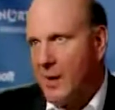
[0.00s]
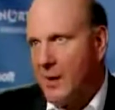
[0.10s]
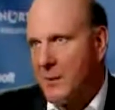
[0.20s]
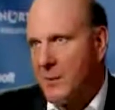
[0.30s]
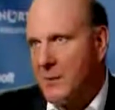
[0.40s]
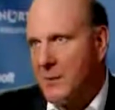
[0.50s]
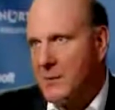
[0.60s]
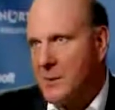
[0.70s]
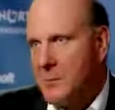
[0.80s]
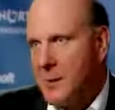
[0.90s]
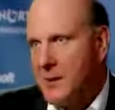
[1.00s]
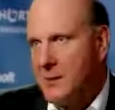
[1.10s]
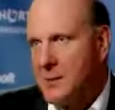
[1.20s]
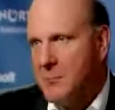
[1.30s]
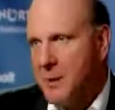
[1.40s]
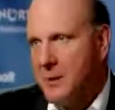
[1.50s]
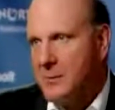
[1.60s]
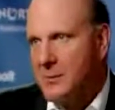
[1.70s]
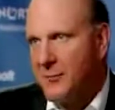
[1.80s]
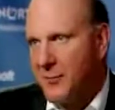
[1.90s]
we're selling millions and millions and
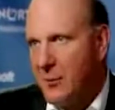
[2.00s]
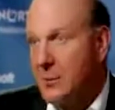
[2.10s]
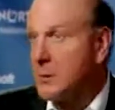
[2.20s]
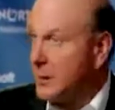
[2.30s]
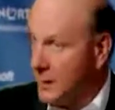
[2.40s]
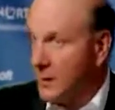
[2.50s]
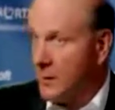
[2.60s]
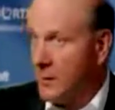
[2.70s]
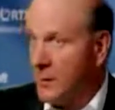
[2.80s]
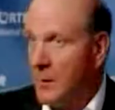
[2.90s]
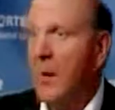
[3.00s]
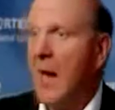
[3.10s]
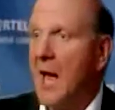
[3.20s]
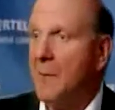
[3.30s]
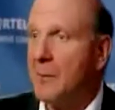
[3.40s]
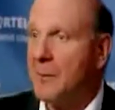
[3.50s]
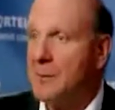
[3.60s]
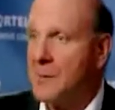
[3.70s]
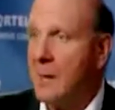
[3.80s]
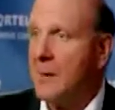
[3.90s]
millions of phones a year.
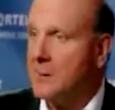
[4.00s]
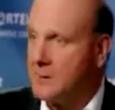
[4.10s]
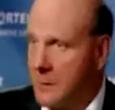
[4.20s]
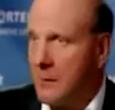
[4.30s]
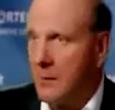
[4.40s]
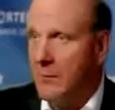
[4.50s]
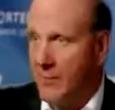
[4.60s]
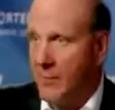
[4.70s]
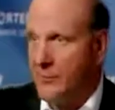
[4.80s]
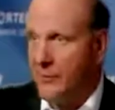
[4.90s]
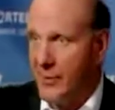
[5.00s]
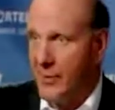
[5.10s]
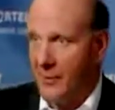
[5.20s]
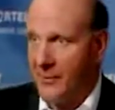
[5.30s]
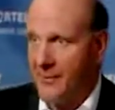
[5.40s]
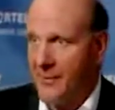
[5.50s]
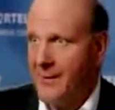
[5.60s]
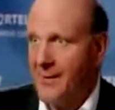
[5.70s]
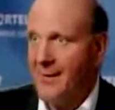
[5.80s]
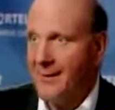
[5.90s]
Apple is selling zero phones a year.
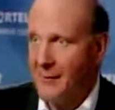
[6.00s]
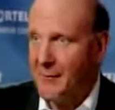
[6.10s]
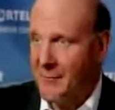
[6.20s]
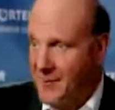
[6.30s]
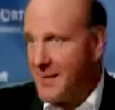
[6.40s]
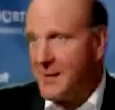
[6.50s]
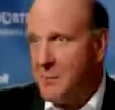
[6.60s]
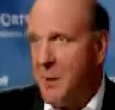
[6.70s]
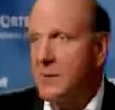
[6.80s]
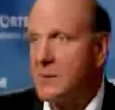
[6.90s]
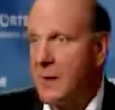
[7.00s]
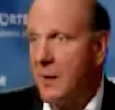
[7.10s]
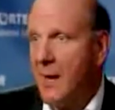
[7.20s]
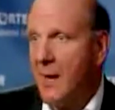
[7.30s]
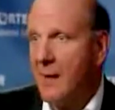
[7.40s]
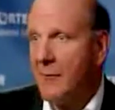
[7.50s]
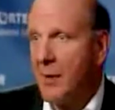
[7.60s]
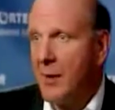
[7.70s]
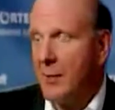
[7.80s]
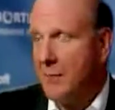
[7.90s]
In six months, they'll
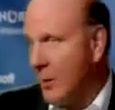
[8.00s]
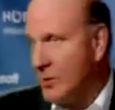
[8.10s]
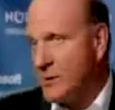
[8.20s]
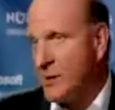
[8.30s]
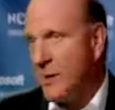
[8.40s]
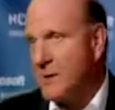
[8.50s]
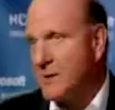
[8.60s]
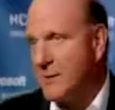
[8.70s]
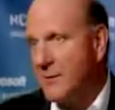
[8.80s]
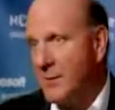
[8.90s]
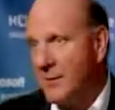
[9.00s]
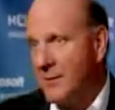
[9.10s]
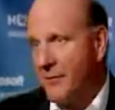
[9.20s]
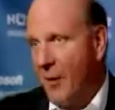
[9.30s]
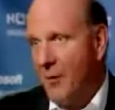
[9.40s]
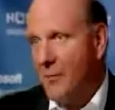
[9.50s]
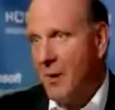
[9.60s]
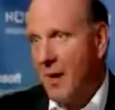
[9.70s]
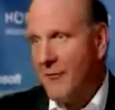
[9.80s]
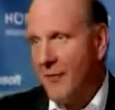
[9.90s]
have the most expensive
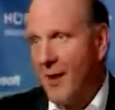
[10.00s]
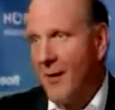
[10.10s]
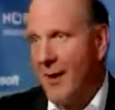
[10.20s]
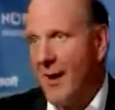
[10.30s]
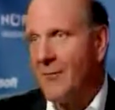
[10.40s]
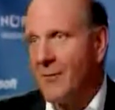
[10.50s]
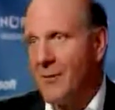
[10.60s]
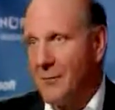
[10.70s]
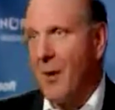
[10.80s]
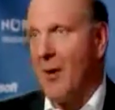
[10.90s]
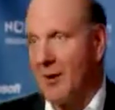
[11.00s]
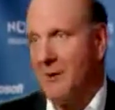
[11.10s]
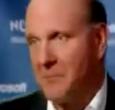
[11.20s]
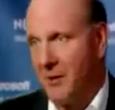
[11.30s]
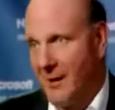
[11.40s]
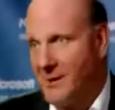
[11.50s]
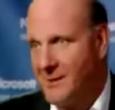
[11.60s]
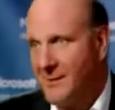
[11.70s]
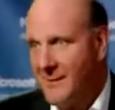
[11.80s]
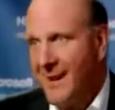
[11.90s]
phone by far ever in the
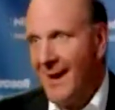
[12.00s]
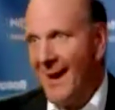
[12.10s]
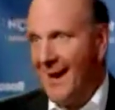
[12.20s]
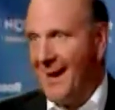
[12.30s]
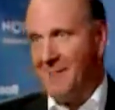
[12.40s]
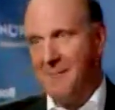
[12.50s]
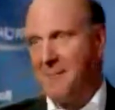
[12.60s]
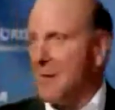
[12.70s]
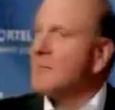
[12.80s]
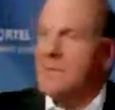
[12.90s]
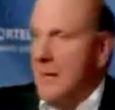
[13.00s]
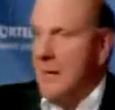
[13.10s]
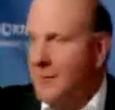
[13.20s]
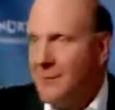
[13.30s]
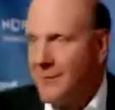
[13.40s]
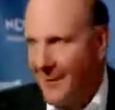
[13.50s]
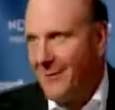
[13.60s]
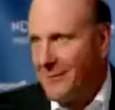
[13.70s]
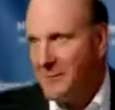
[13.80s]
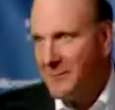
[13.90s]
marketplace. And let's see, you
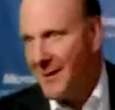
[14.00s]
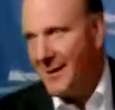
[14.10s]
know,